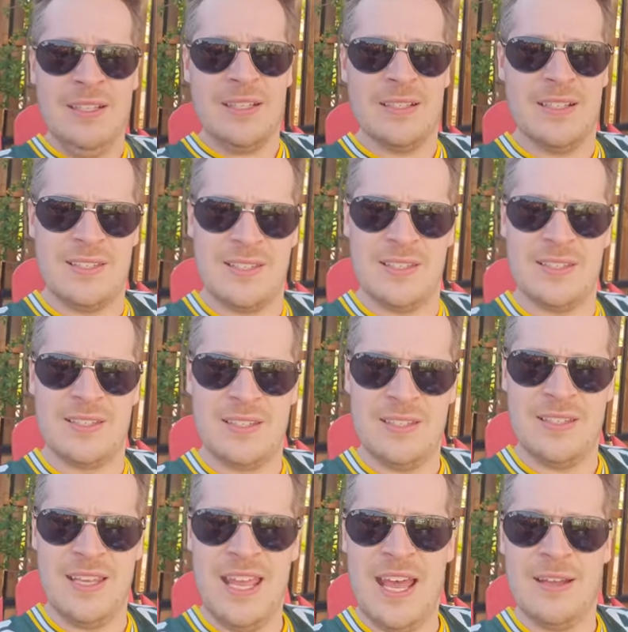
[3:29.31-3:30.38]
And this is,
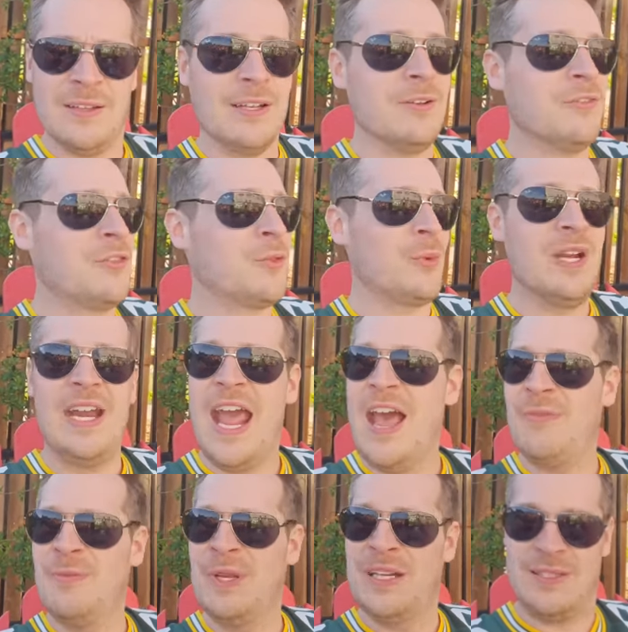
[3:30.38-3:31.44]
in
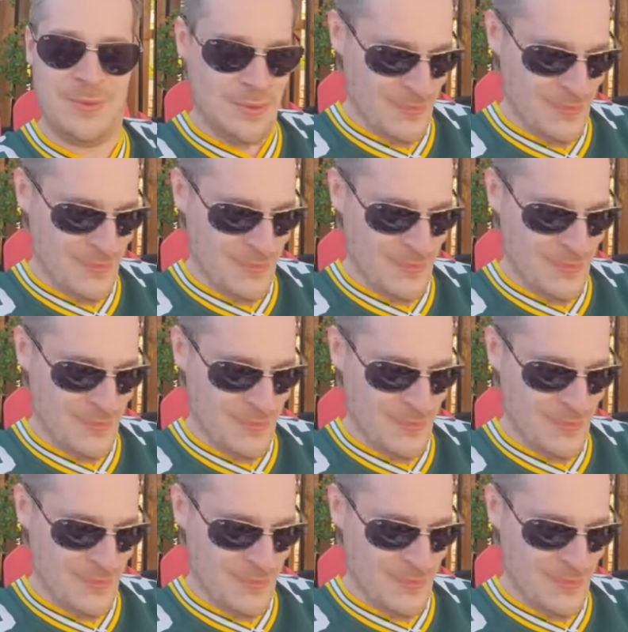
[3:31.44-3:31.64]
3.5 minutes, we've